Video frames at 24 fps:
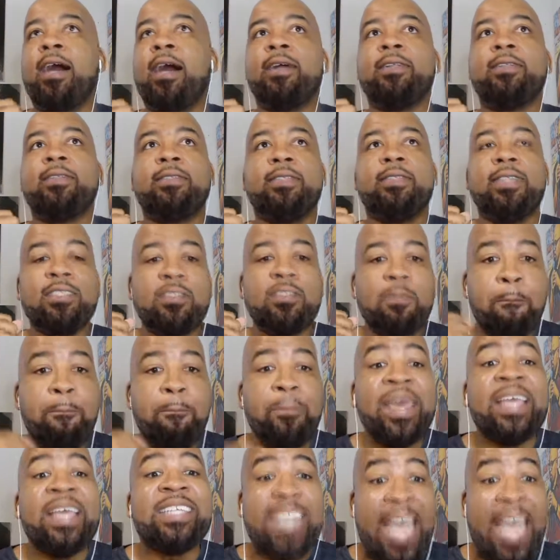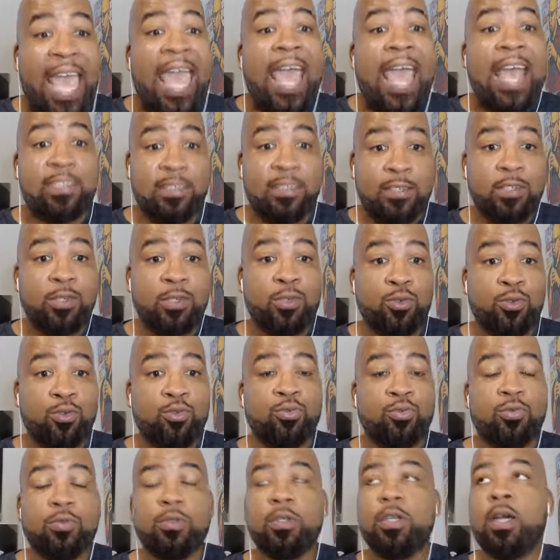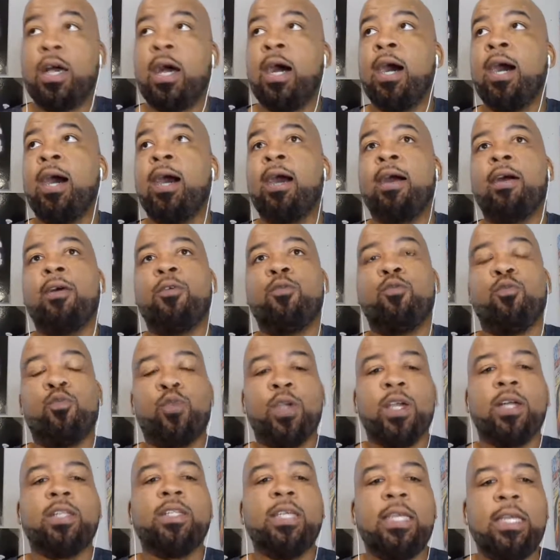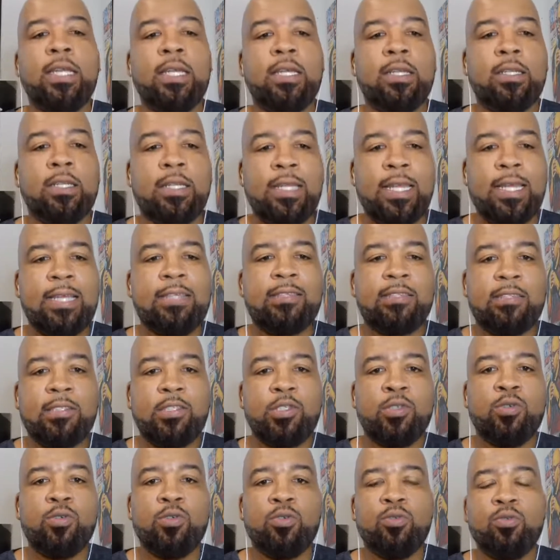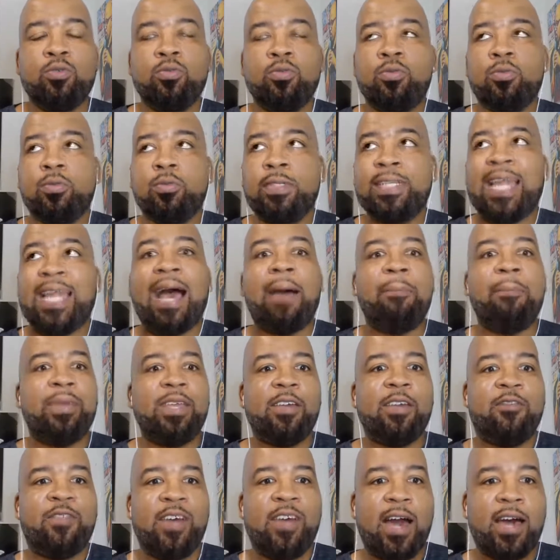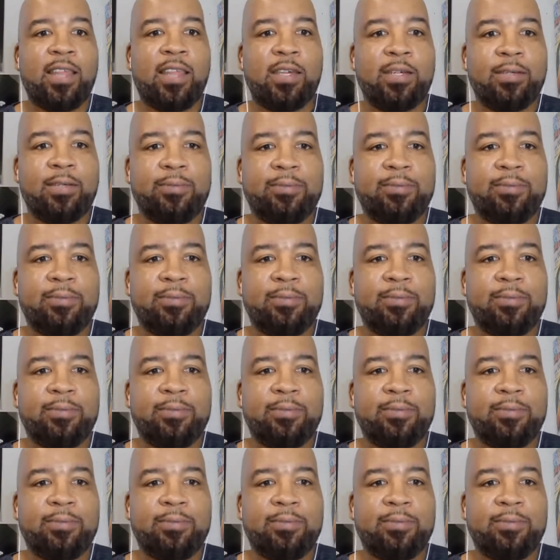This bitch ass dude really needs to not be a father.